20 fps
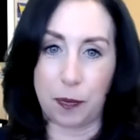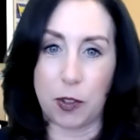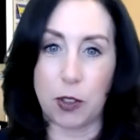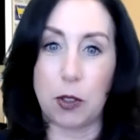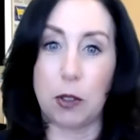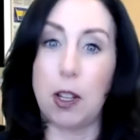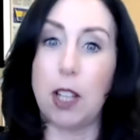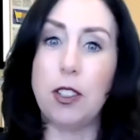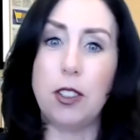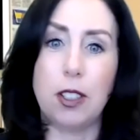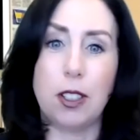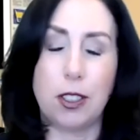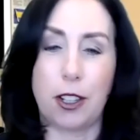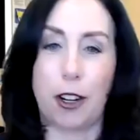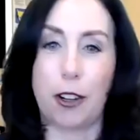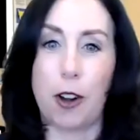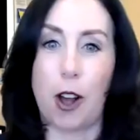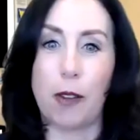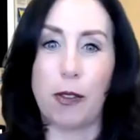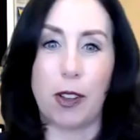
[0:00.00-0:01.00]
So let's just
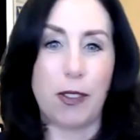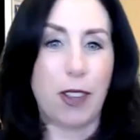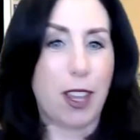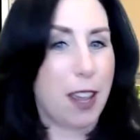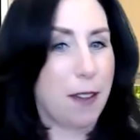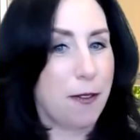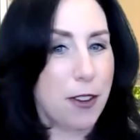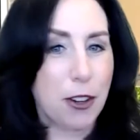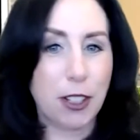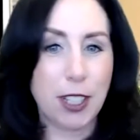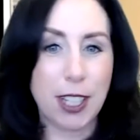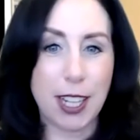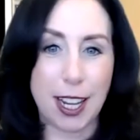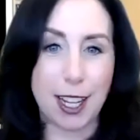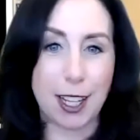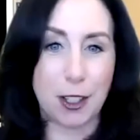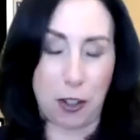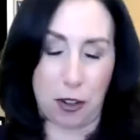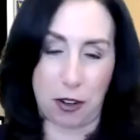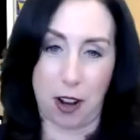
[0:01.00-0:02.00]
start off. If, if your
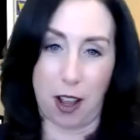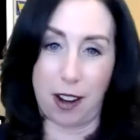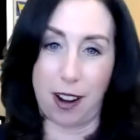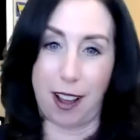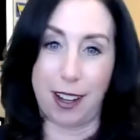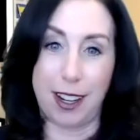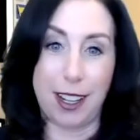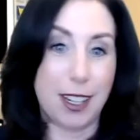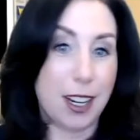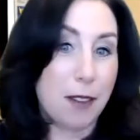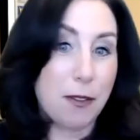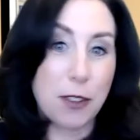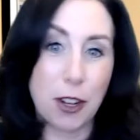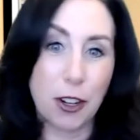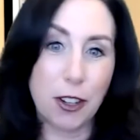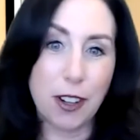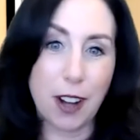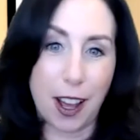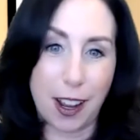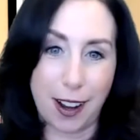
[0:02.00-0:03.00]
kids are not on it, if
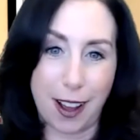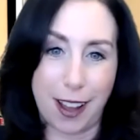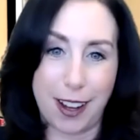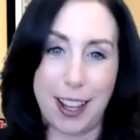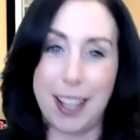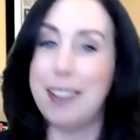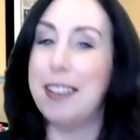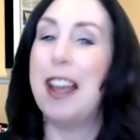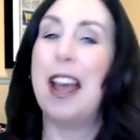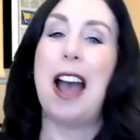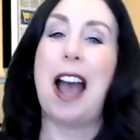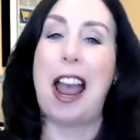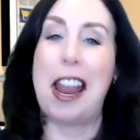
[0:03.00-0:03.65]
you're not on it,